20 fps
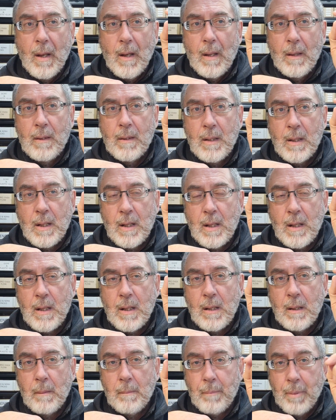
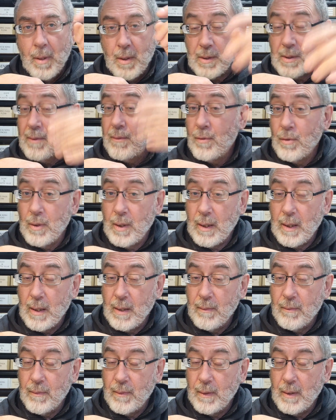the positive or
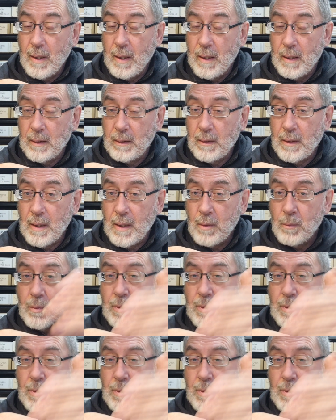negative lead,